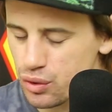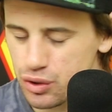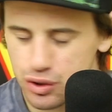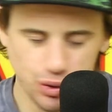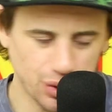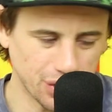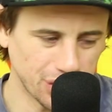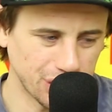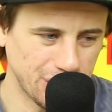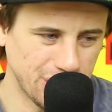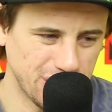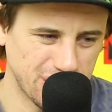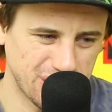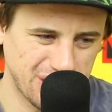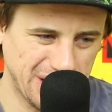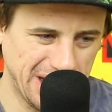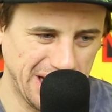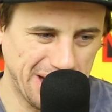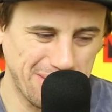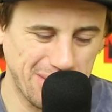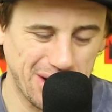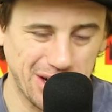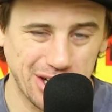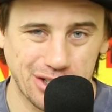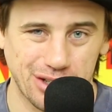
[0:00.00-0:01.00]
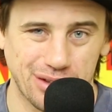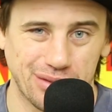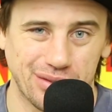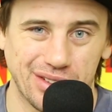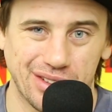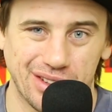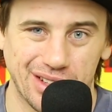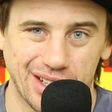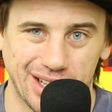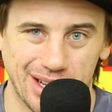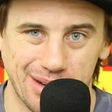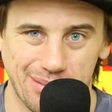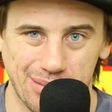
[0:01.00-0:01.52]
Which really isn't that much if you
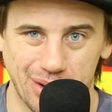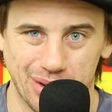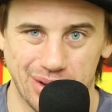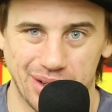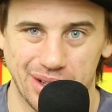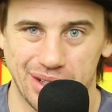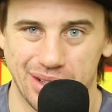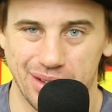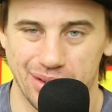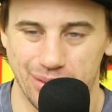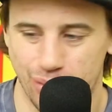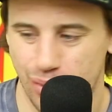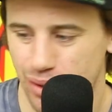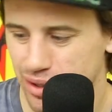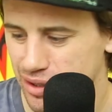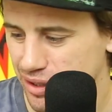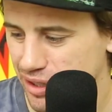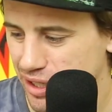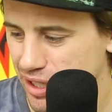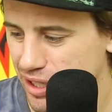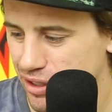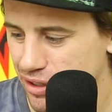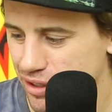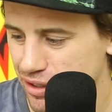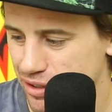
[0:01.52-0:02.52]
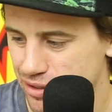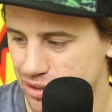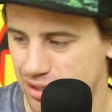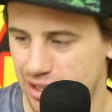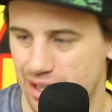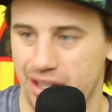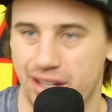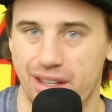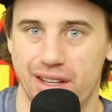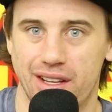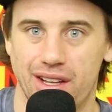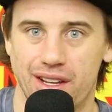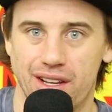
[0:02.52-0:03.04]
think about it. 1 liter is
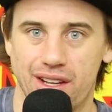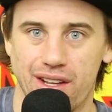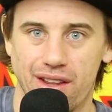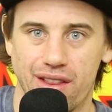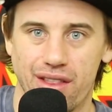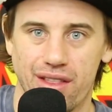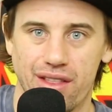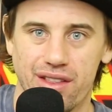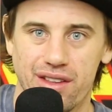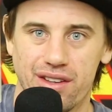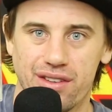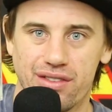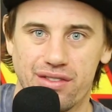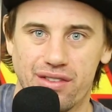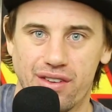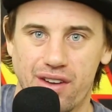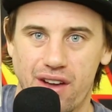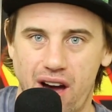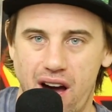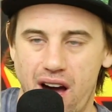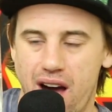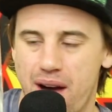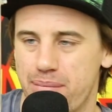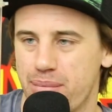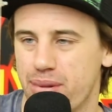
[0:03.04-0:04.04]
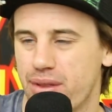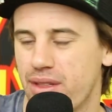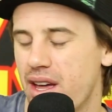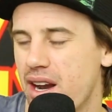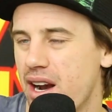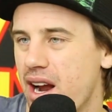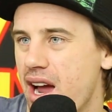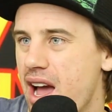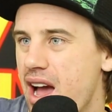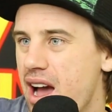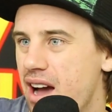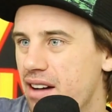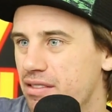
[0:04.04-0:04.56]
like this cup that
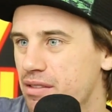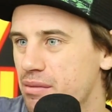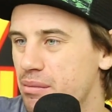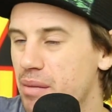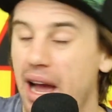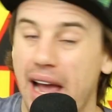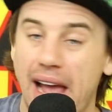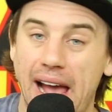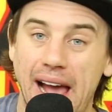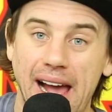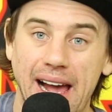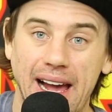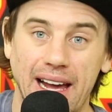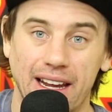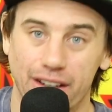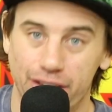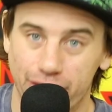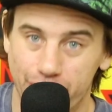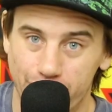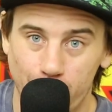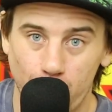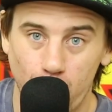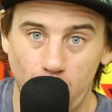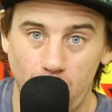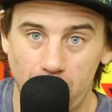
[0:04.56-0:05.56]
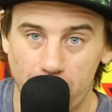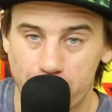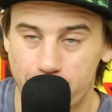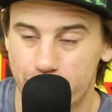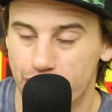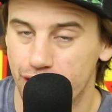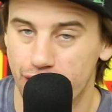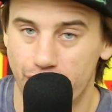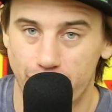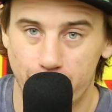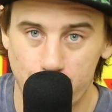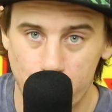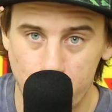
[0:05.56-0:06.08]
I have in my hand if you're
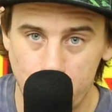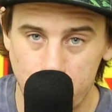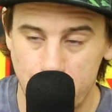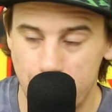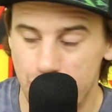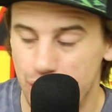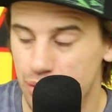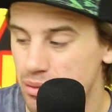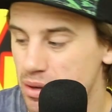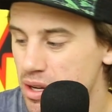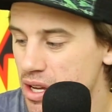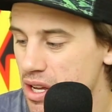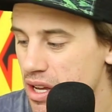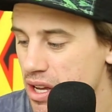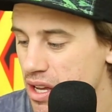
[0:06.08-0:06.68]
watching on YouTube.